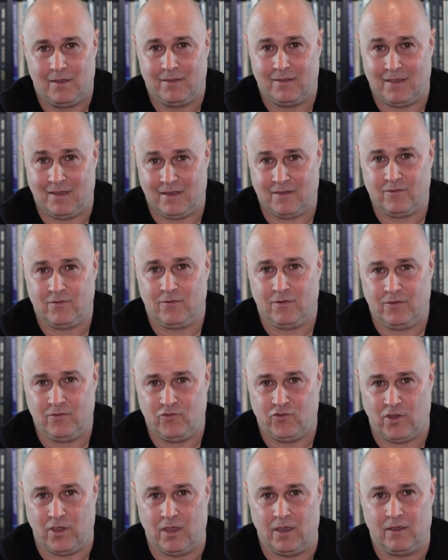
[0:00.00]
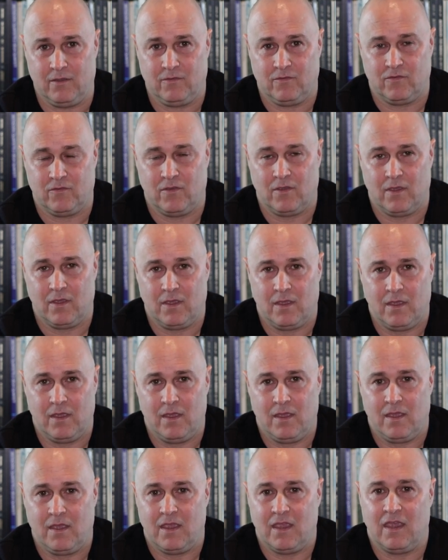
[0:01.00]
The answer is yes.
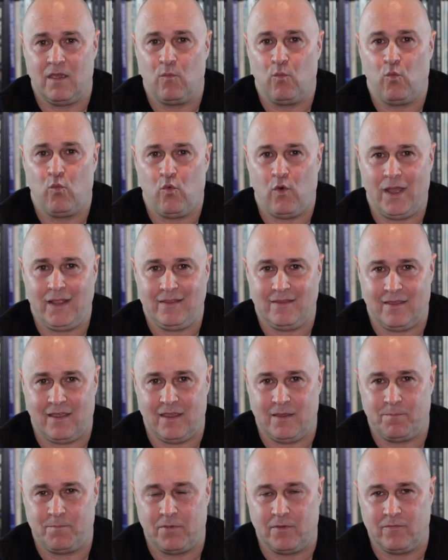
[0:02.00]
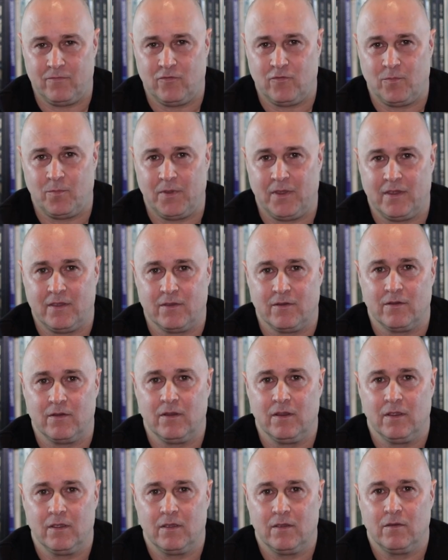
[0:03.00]
And what type of
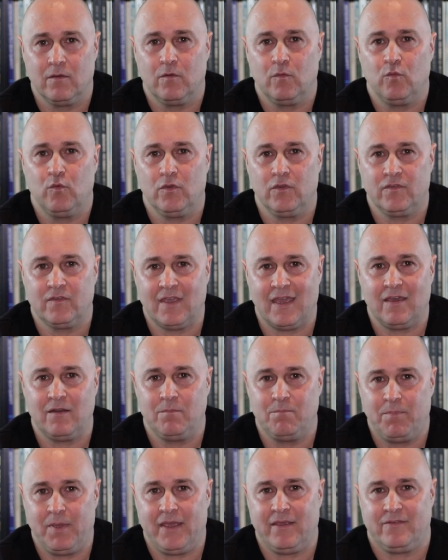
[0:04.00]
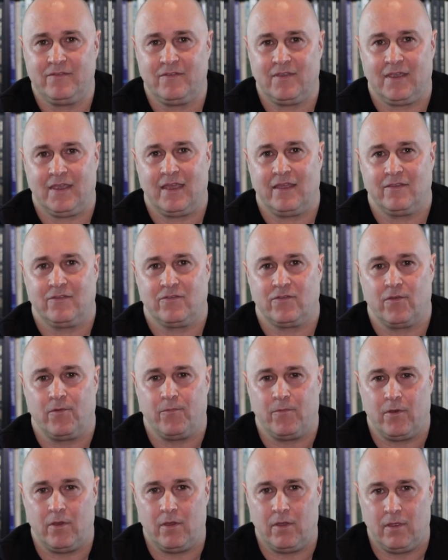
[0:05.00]
speaker will sound best against the
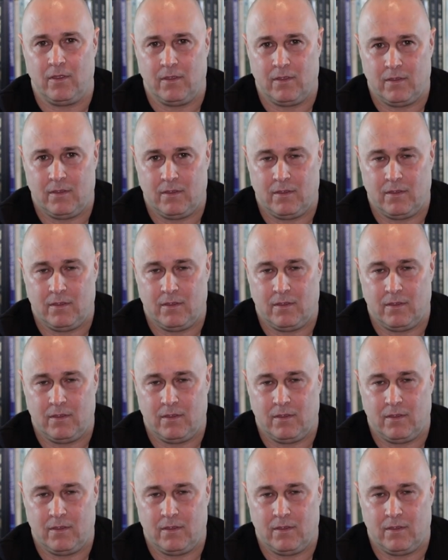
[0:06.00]
wall?